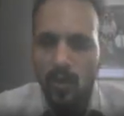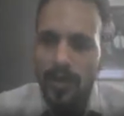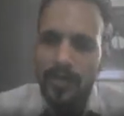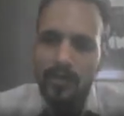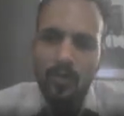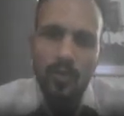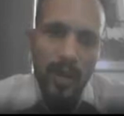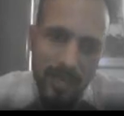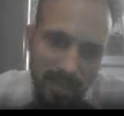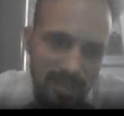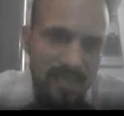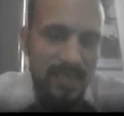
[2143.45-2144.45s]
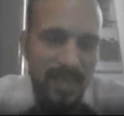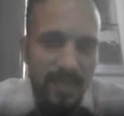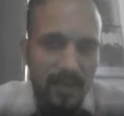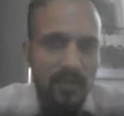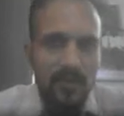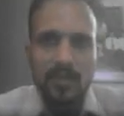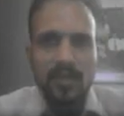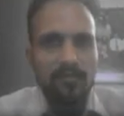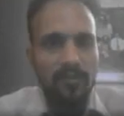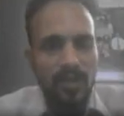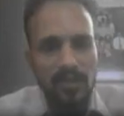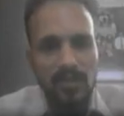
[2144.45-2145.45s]
and you understand the
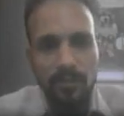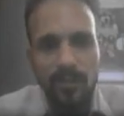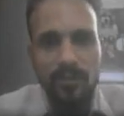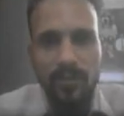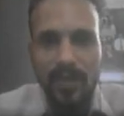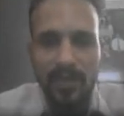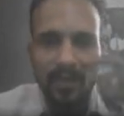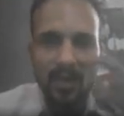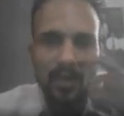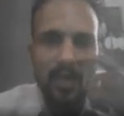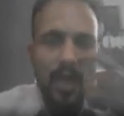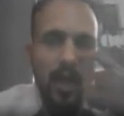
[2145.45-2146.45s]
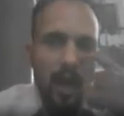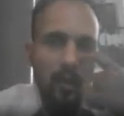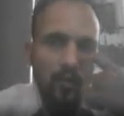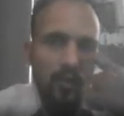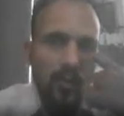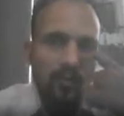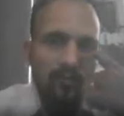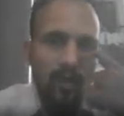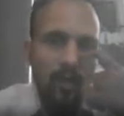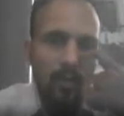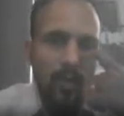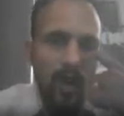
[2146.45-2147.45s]
very simple practical how to perform,